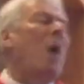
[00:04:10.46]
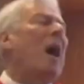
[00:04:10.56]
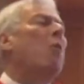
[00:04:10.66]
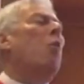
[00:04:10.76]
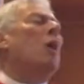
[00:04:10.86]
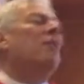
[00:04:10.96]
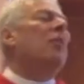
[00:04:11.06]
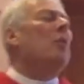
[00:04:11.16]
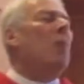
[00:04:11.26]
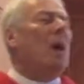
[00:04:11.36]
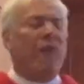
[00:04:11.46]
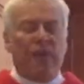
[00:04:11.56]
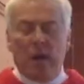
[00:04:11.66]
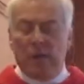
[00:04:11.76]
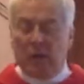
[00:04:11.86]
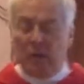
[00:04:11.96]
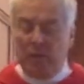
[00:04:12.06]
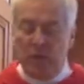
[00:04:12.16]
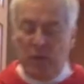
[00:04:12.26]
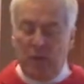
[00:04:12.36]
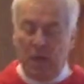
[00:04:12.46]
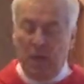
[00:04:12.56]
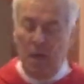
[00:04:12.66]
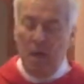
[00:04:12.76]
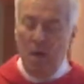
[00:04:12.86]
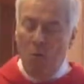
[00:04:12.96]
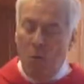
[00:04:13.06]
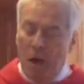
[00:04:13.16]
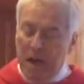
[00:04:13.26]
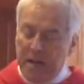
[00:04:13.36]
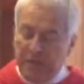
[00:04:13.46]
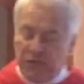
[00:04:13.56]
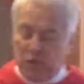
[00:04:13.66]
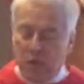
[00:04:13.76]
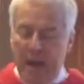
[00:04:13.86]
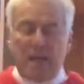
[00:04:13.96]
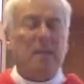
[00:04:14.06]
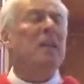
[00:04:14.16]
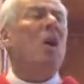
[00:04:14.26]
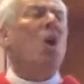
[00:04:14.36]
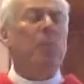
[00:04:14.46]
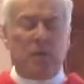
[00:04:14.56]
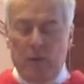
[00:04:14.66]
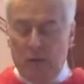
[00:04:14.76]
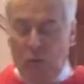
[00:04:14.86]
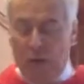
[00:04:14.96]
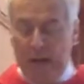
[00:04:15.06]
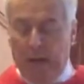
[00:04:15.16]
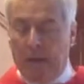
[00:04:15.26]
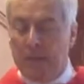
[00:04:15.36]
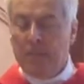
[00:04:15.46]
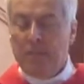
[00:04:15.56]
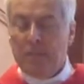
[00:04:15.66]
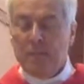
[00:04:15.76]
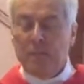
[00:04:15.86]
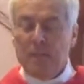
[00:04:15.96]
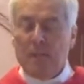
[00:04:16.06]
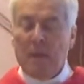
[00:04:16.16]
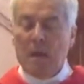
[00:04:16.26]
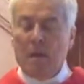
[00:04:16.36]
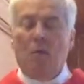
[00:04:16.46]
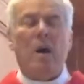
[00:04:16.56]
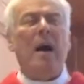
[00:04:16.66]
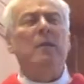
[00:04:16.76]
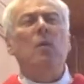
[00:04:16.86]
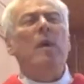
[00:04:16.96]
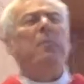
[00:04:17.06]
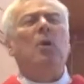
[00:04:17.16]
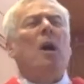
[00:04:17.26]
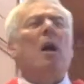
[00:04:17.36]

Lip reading: Why work for the welfare of the community? Why give strength and hope to the weak? Why do we put